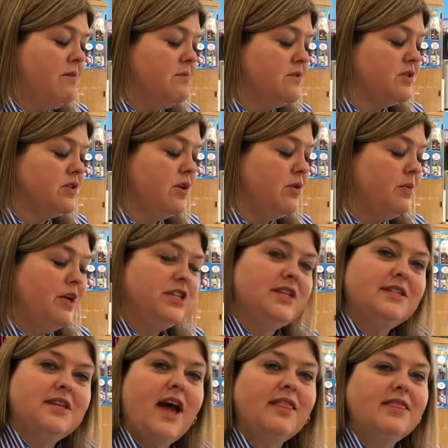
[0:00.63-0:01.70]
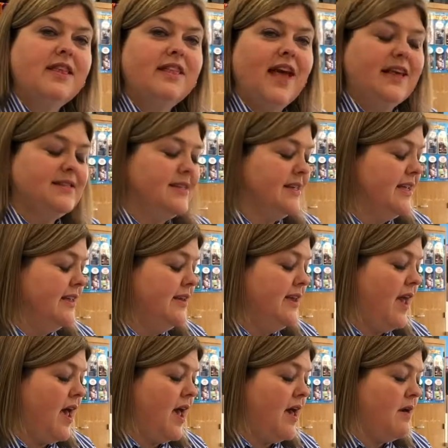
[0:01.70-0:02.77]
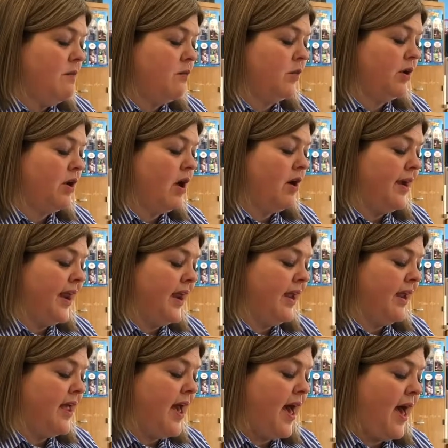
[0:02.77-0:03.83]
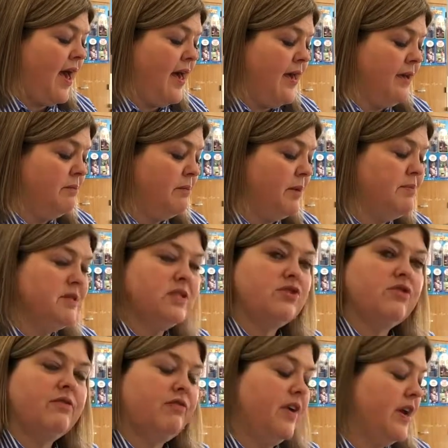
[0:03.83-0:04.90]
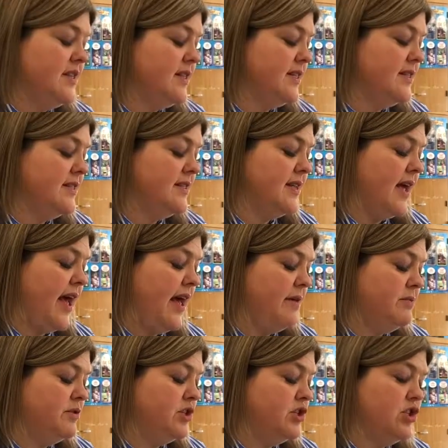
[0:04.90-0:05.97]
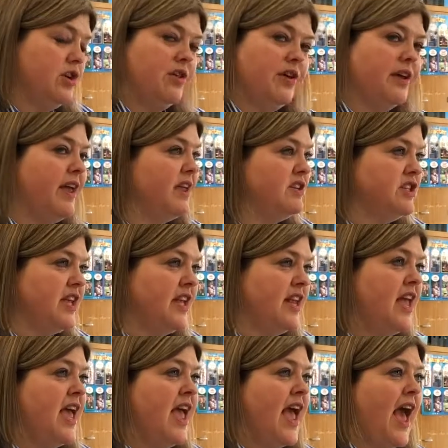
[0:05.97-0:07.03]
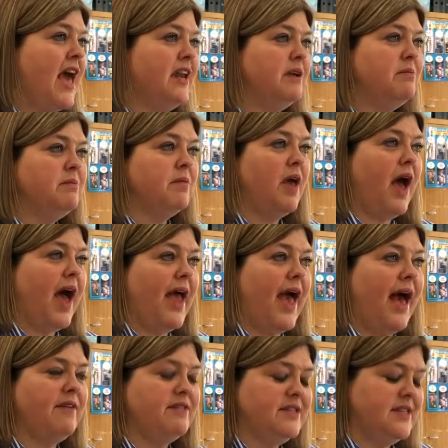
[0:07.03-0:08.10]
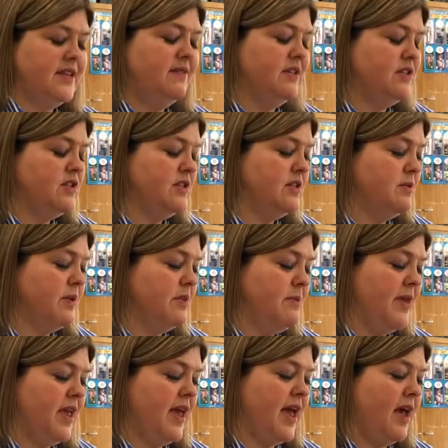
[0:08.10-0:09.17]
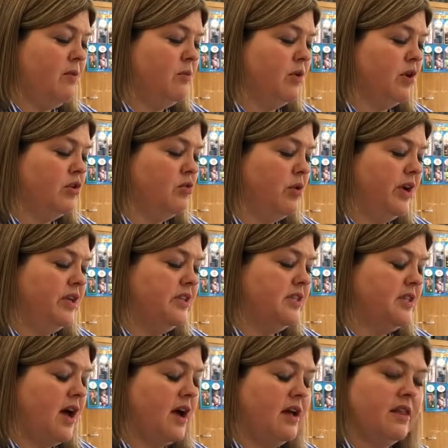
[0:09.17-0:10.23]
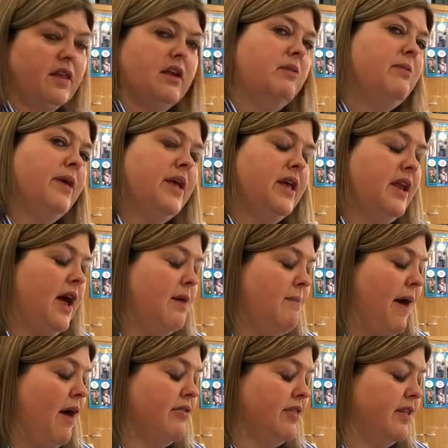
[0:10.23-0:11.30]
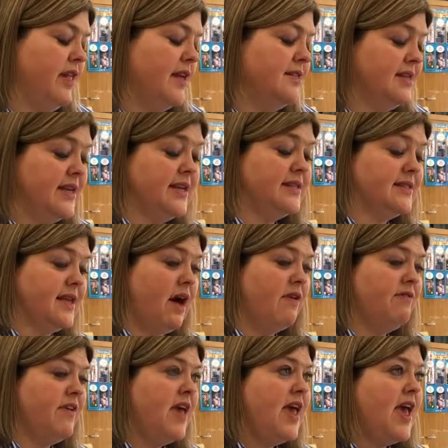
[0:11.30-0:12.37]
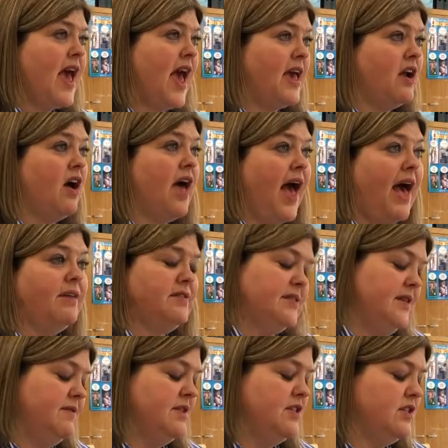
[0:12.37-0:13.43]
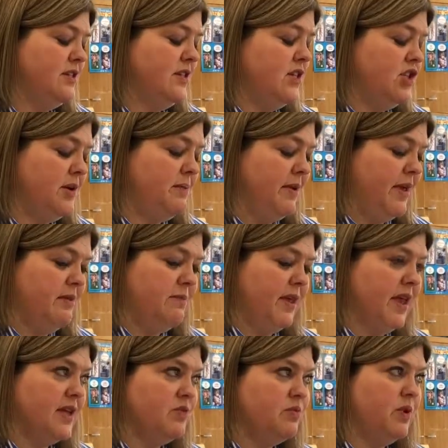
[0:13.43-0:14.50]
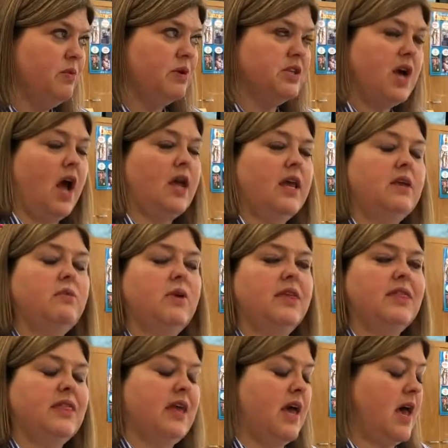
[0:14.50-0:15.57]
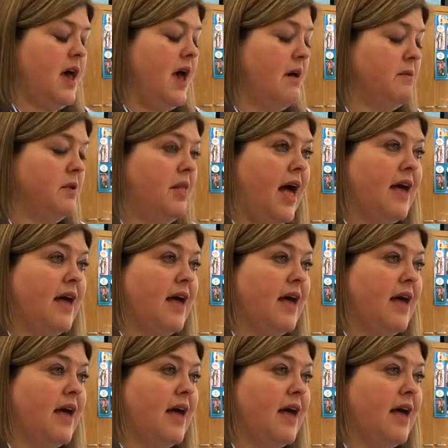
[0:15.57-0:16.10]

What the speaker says: So we just taught the lesson regarding prepositional phrases to show location. And I have Steve and Susie with me, and we're going to talk a little bit about the lesson itself. And I'll have Steve and Susie jump in because we were talking with the